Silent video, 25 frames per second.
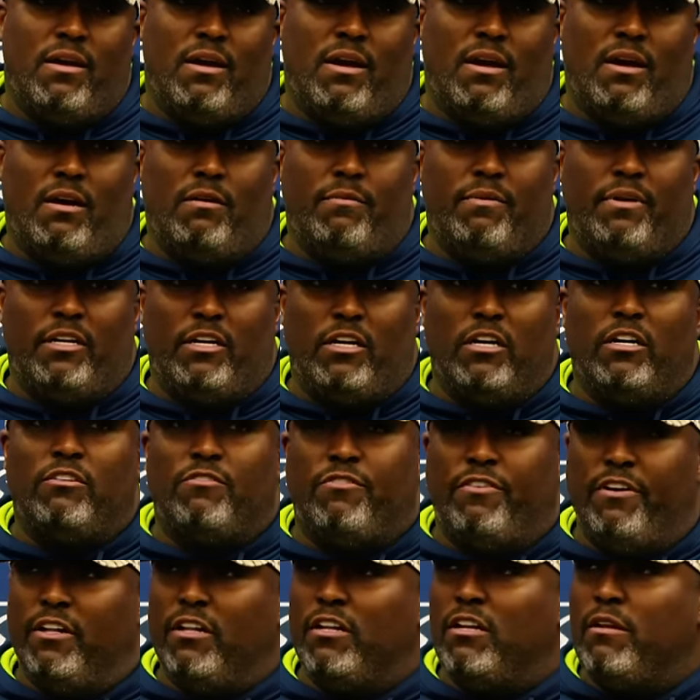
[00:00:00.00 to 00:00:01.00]
um, a
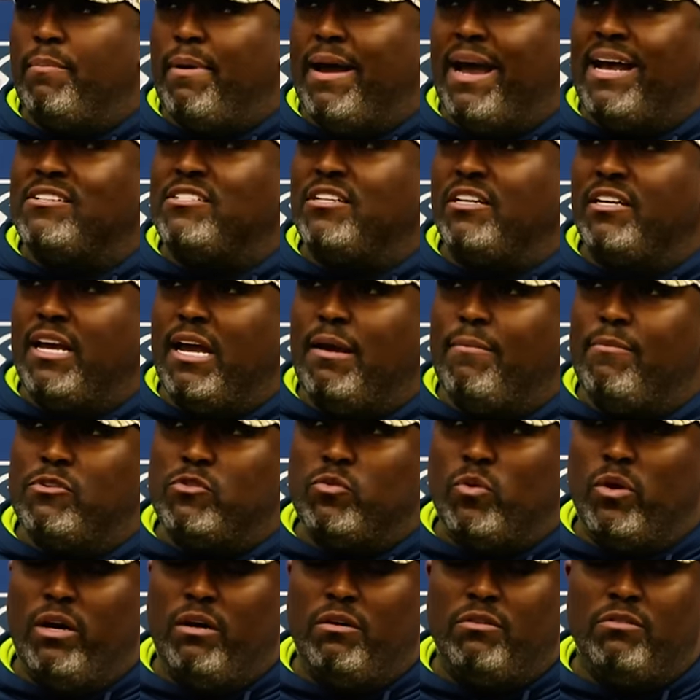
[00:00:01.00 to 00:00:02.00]
good feel in the passing game
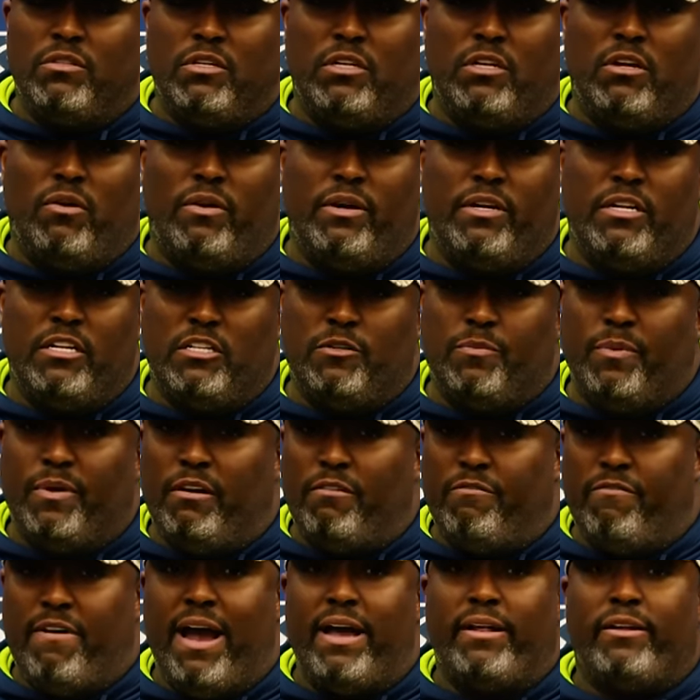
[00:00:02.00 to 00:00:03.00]
as well. You know, and he's been
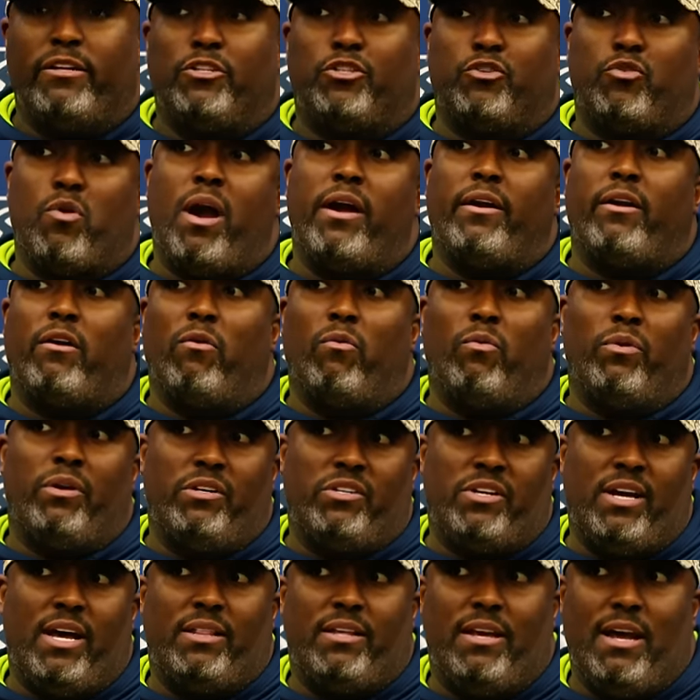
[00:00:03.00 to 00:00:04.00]
a violent striker when
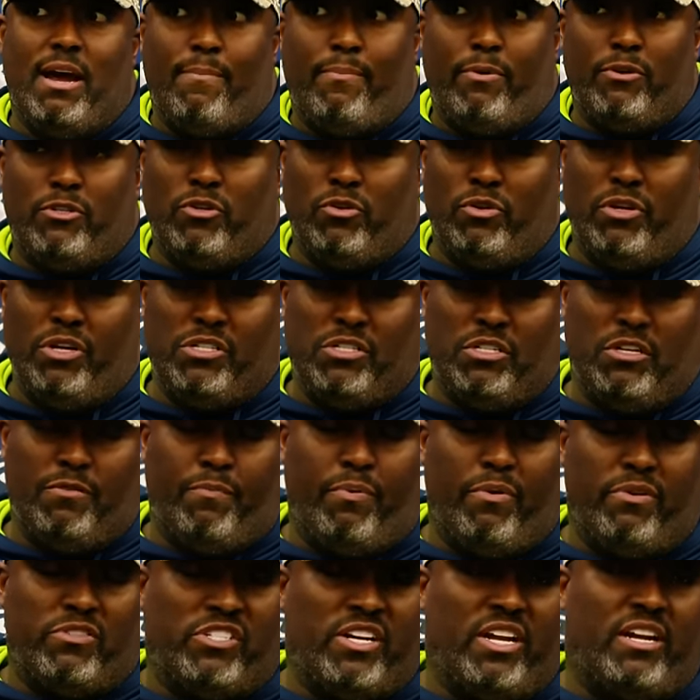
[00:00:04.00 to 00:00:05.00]
he's had the opportunities that
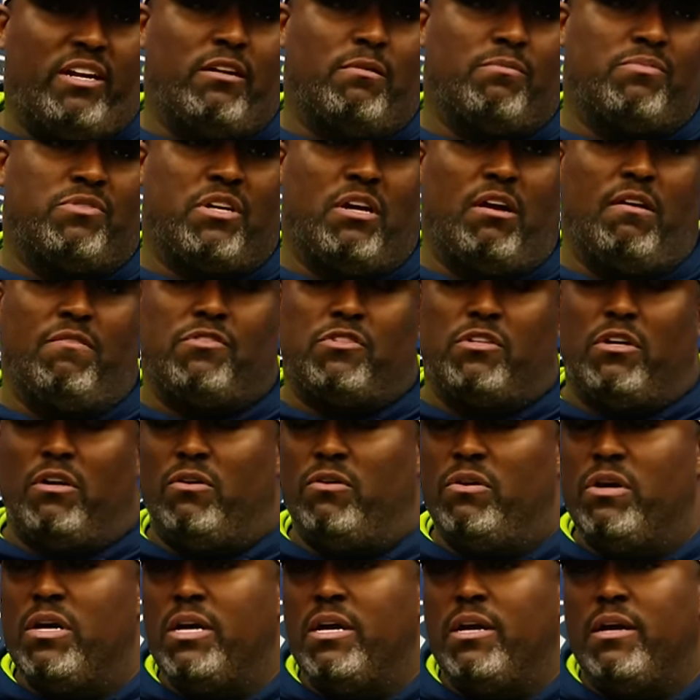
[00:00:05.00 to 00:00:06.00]
presented himself.
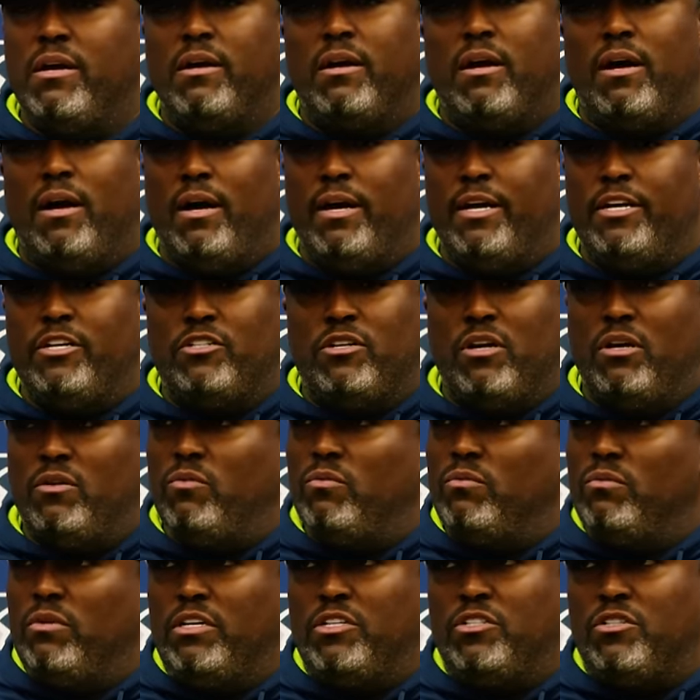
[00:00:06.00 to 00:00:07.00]
So uh, he's
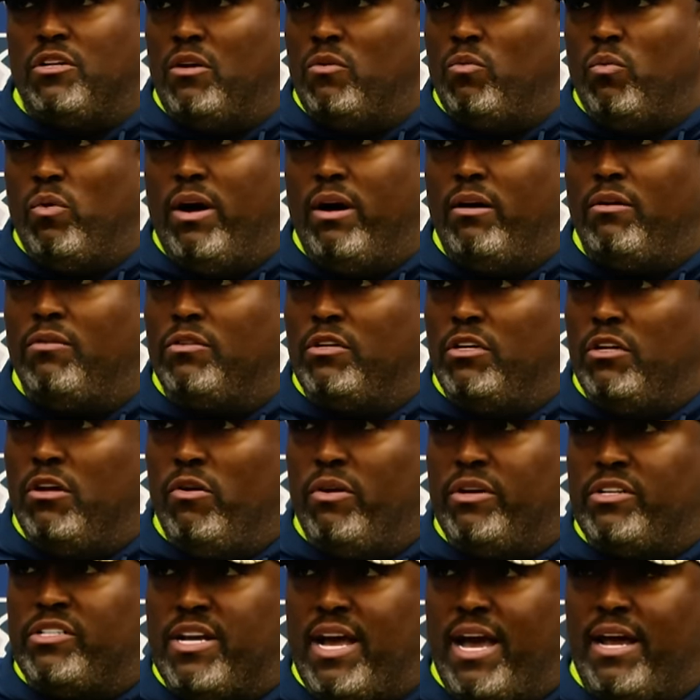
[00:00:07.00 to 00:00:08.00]
done he's done well. You
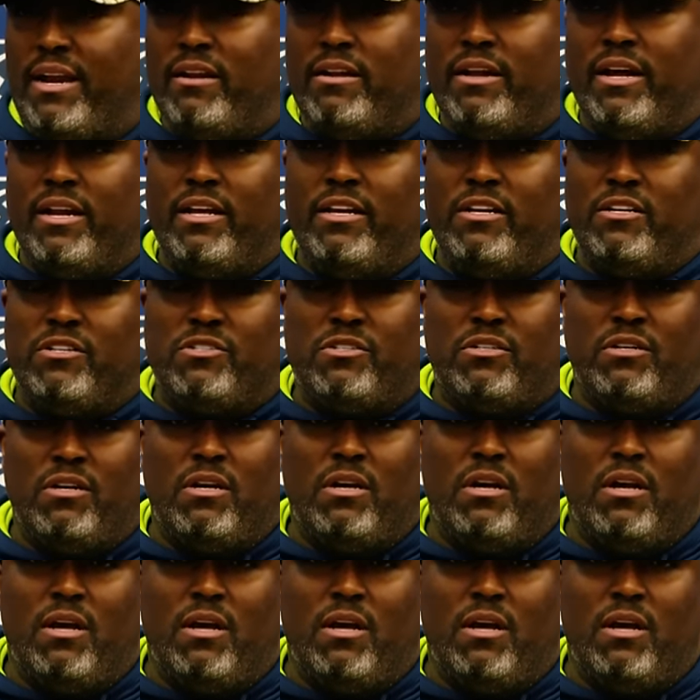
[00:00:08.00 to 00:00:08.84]
know, excited that he's